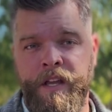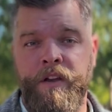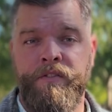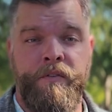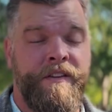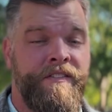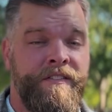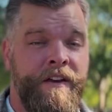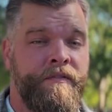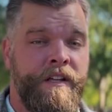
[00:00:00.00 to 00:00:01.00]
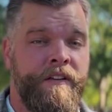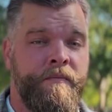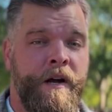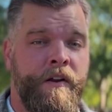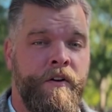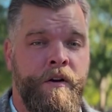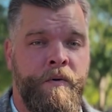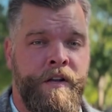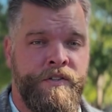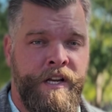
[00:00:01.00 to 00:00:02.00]
So this is definitely a spot you're going to
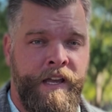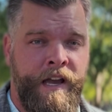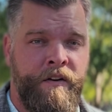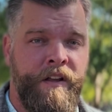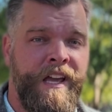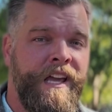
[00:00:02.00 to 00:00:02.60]
want to check out